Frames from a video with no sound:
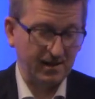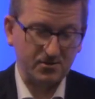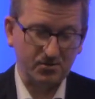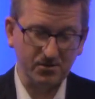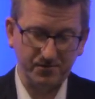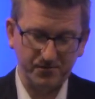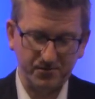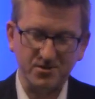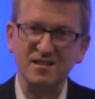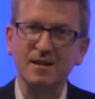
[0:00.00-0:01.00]
That's all
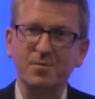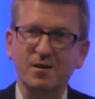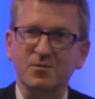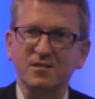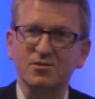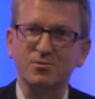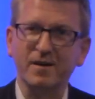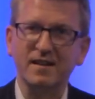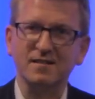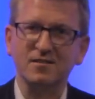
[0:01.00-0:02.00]
for slipping when you
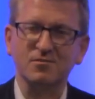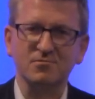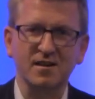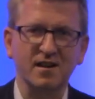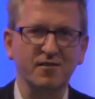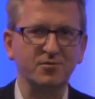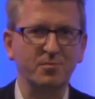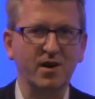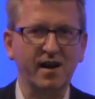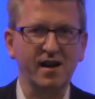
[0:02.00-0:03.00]
sweat and you really have to
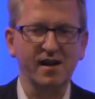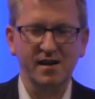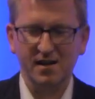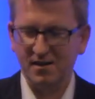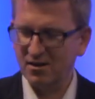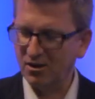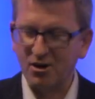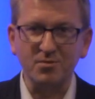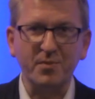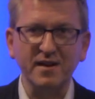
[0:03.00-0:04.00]
play
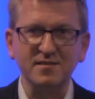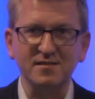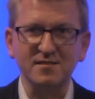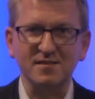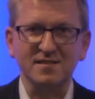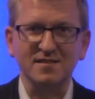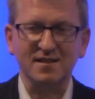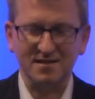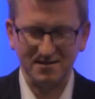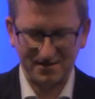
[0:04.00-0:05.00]
long pieces
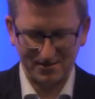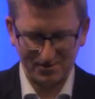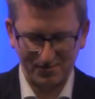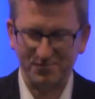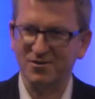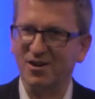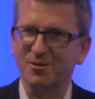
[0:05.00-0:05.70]
and sort of,